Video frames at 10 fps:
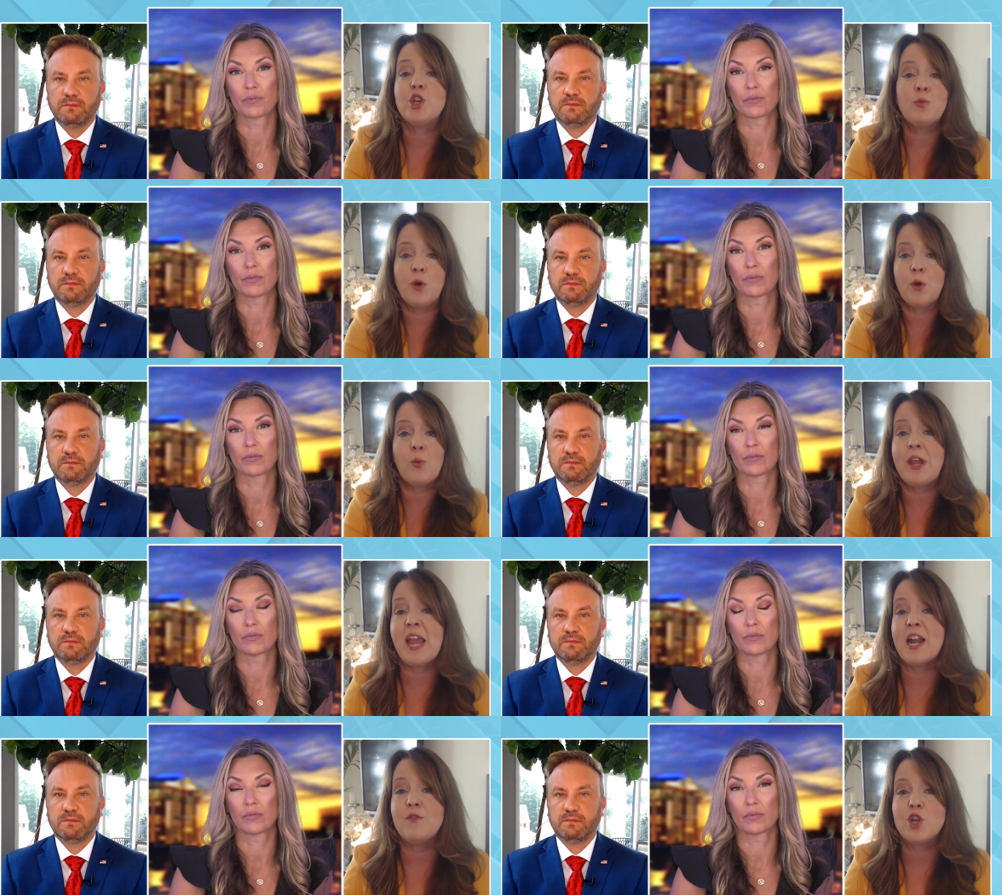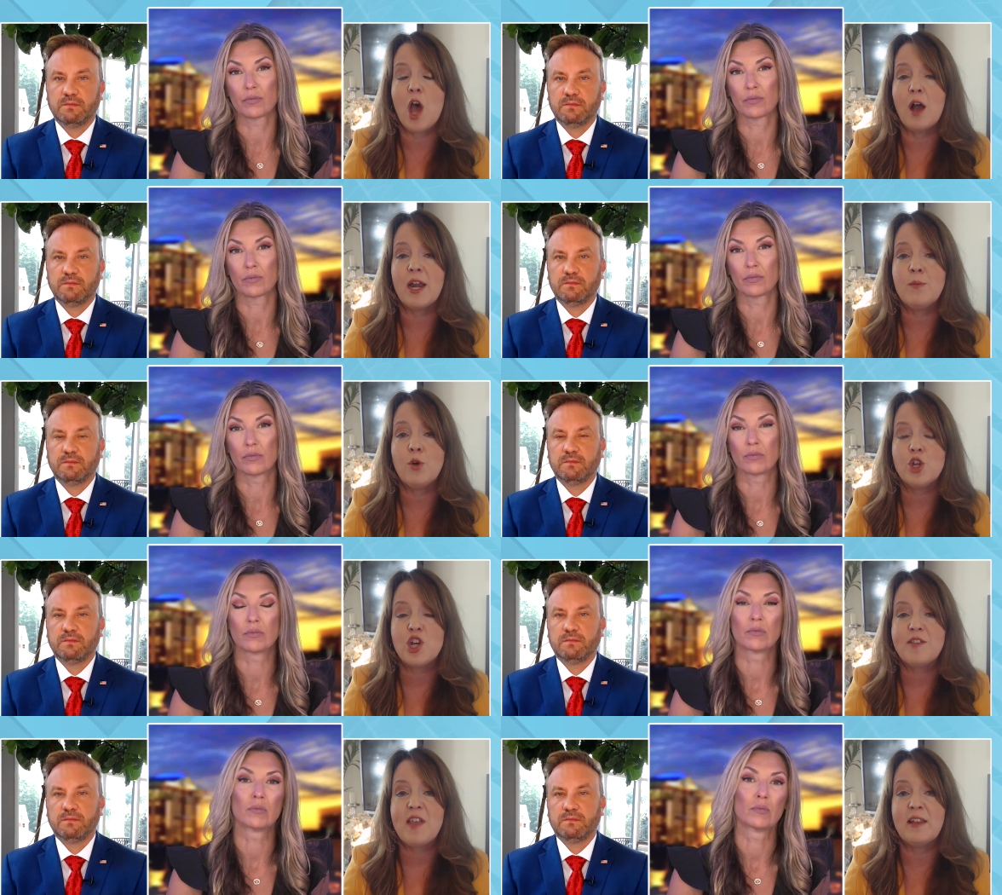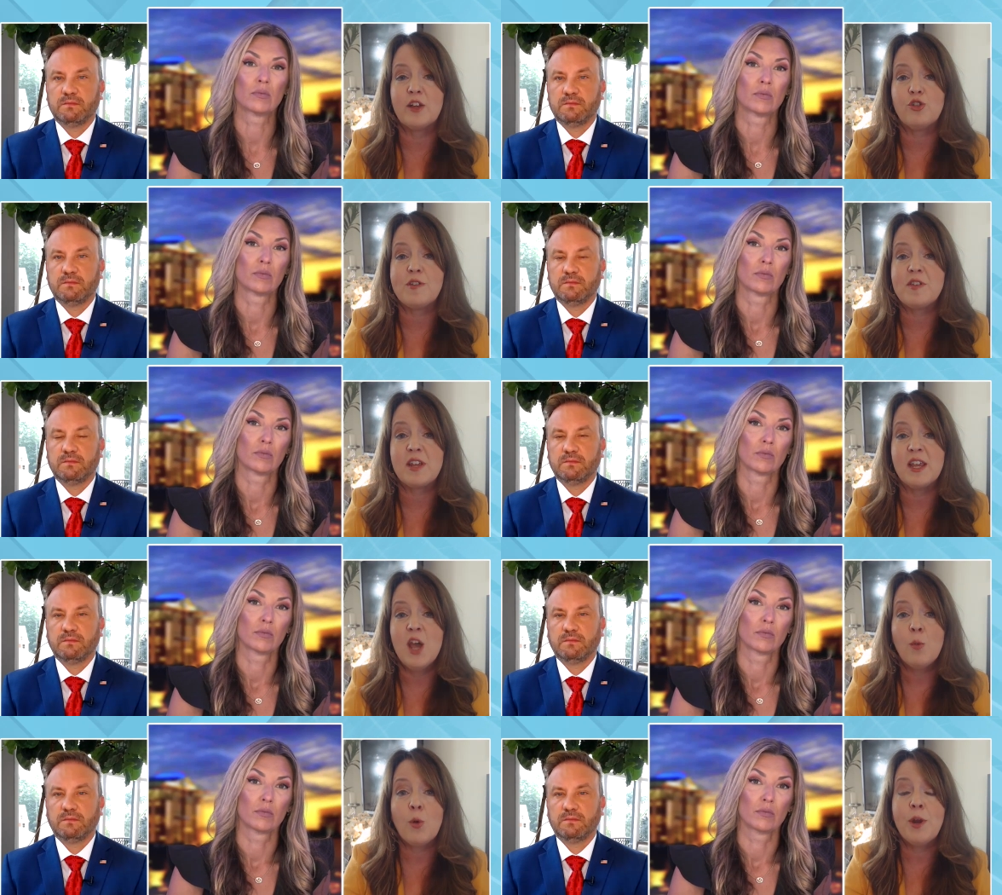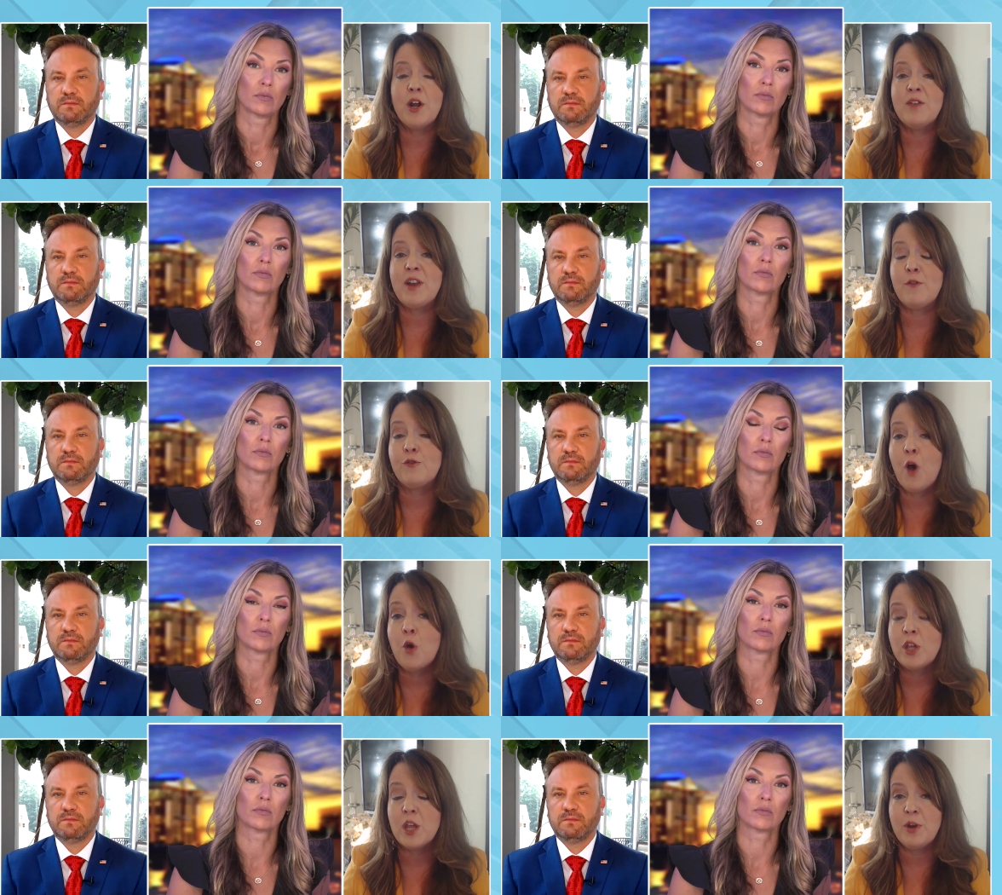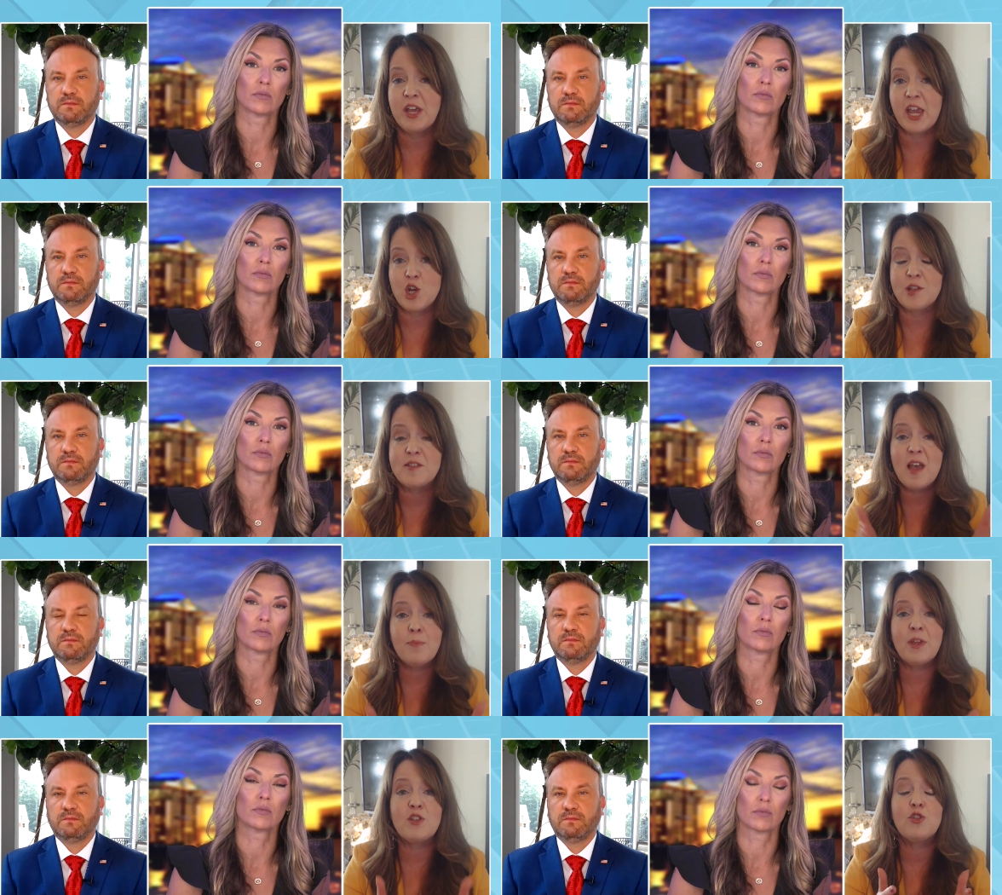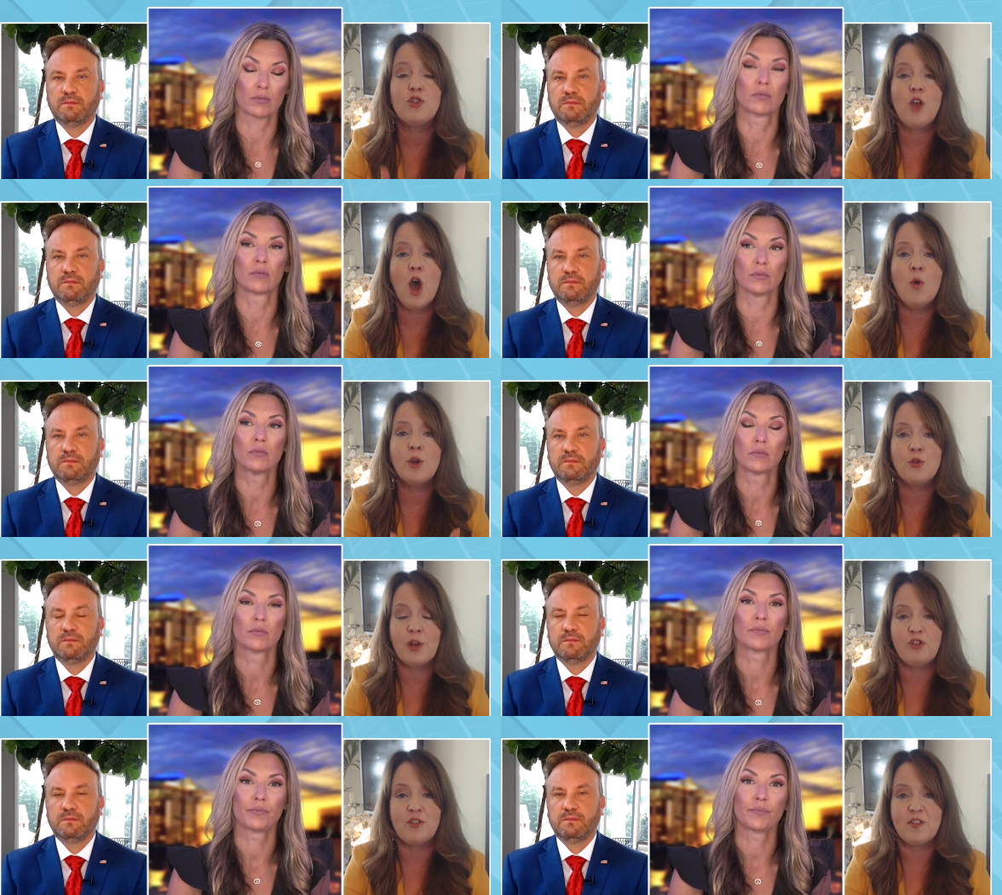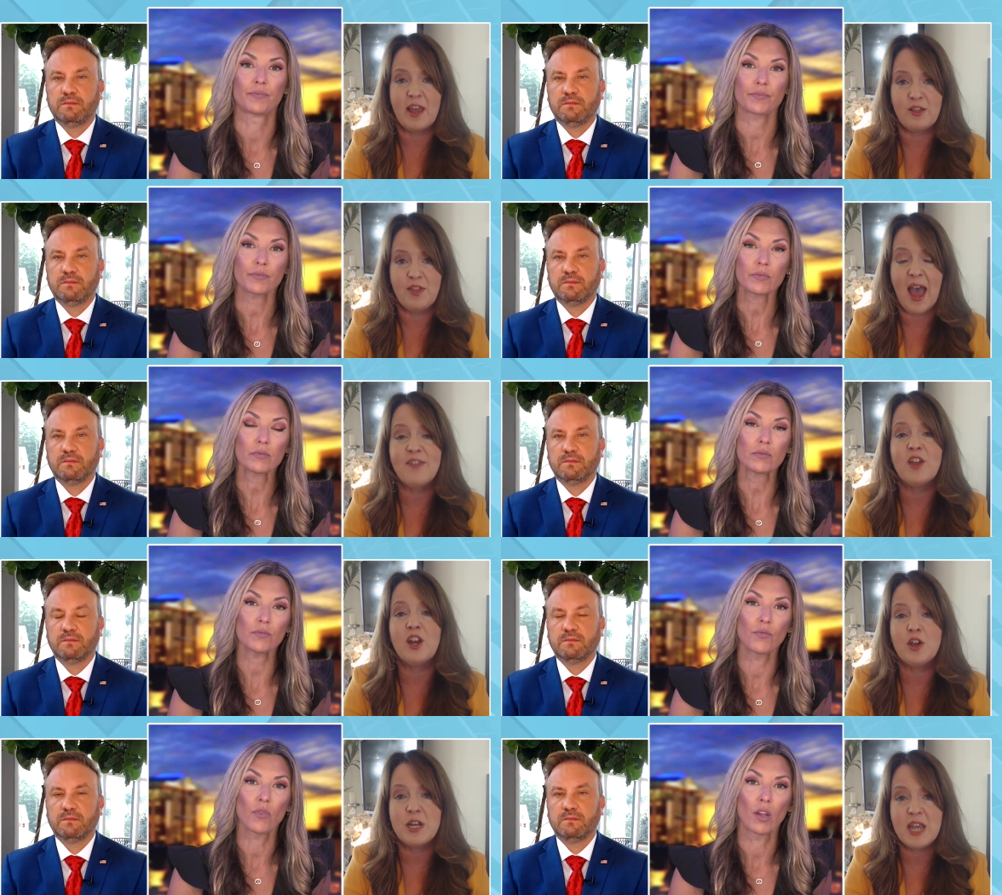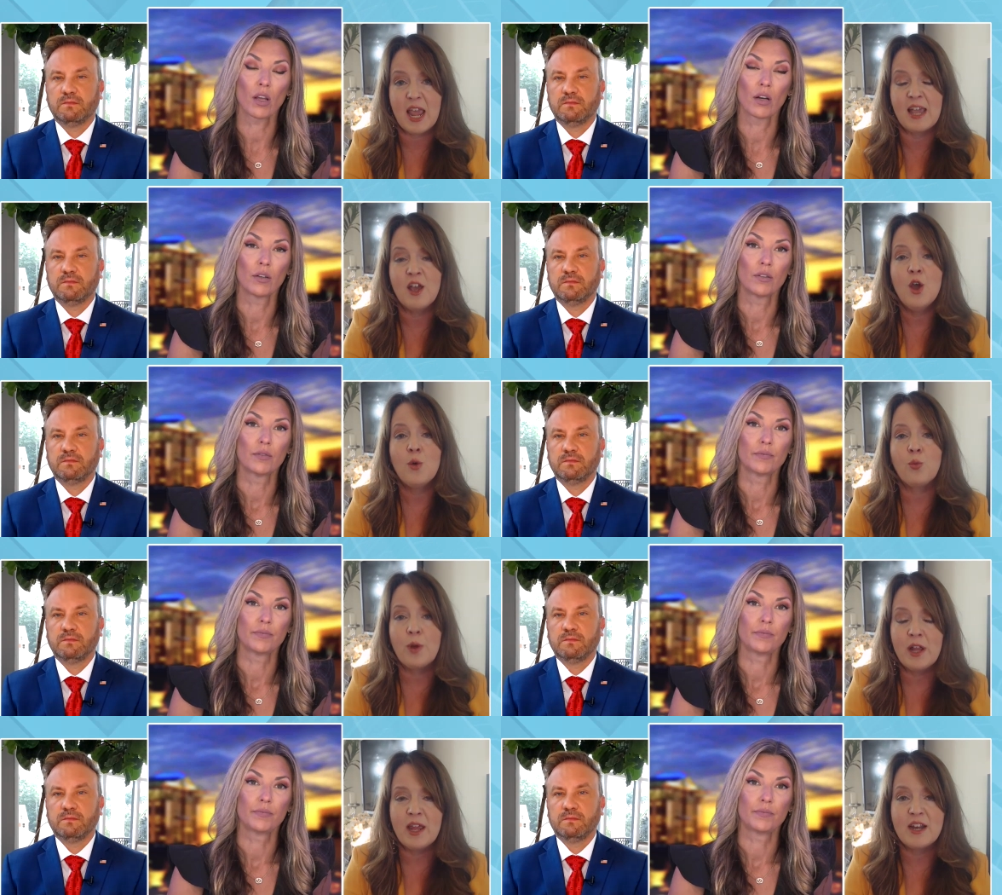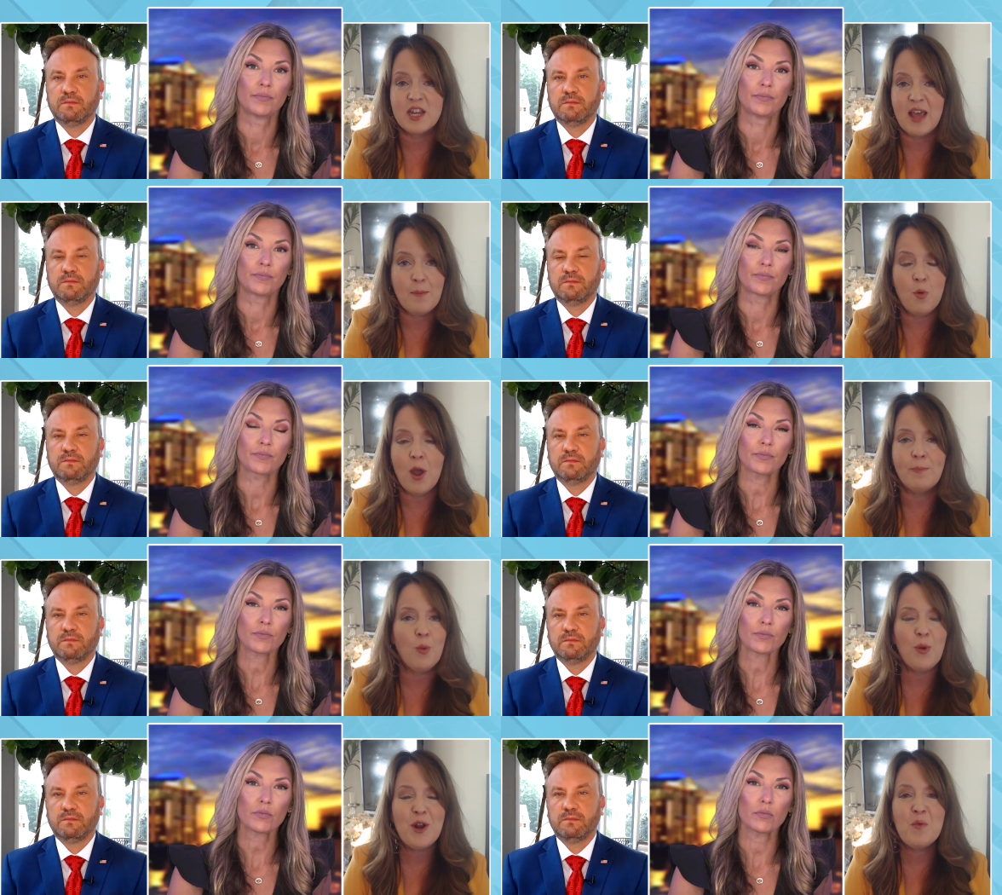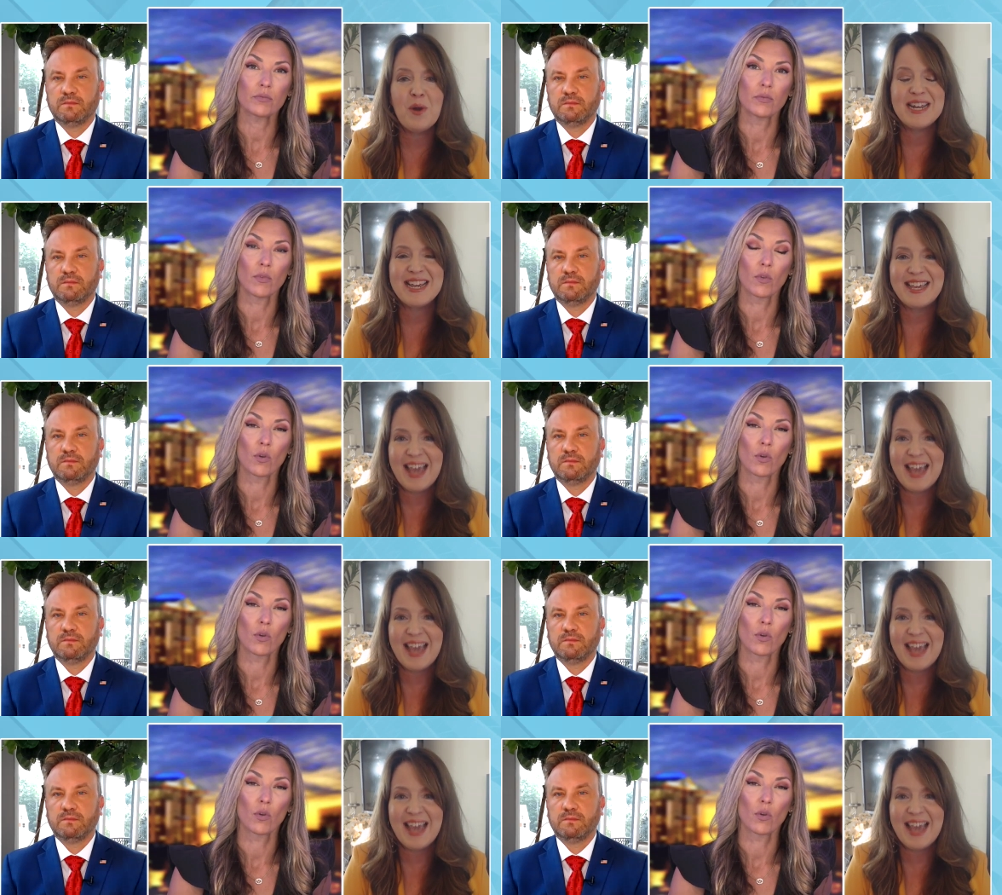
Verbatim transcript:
Speaker 1: it, where we can't even talk anymore. It shuts down electricity, where we don't even have phone communication. Something mm-hmm. so egregious like that that it could take really to that point, but we don't want it to